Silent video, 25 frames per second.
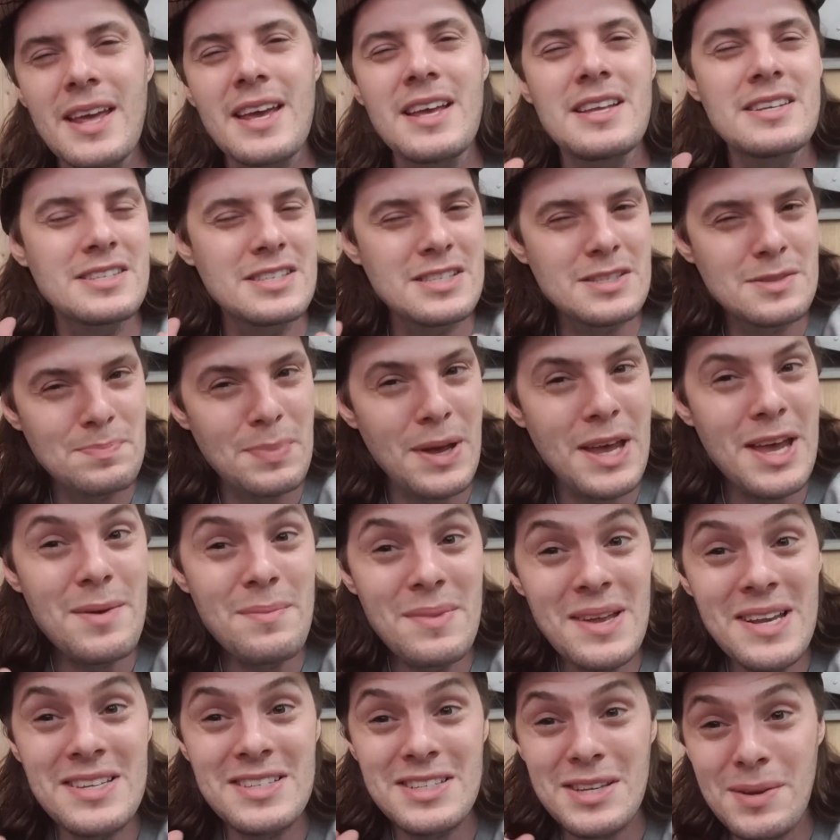It's
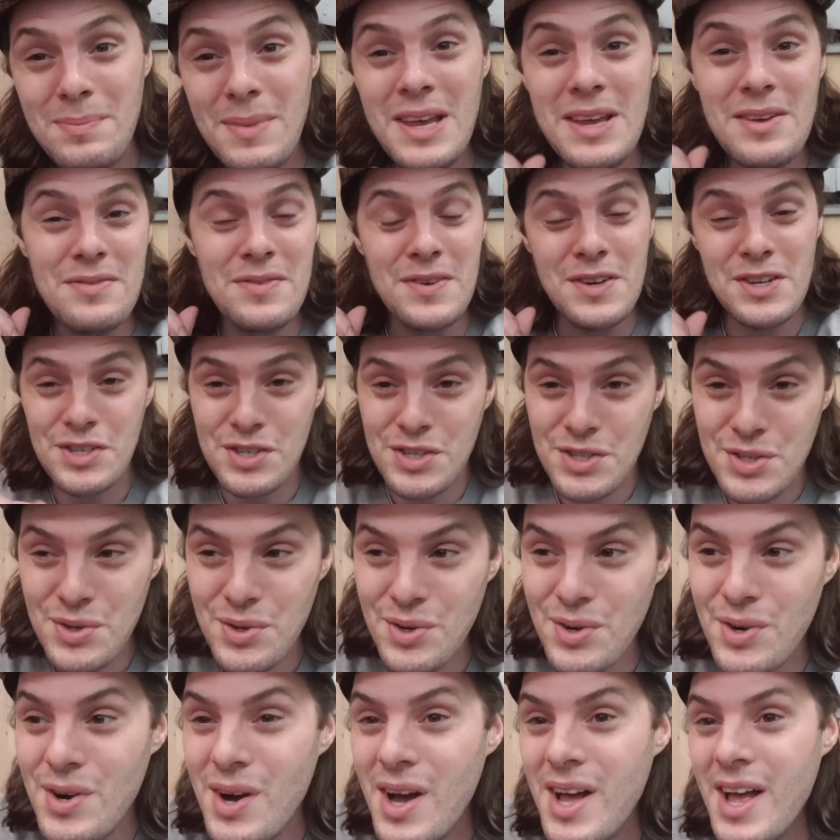spearmint to me for
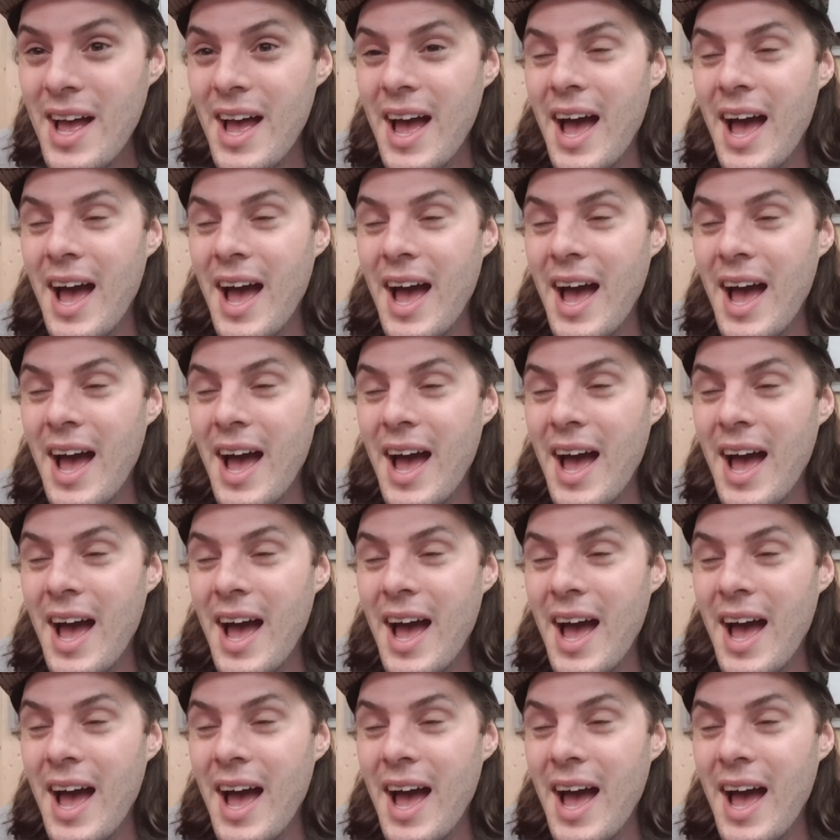sure,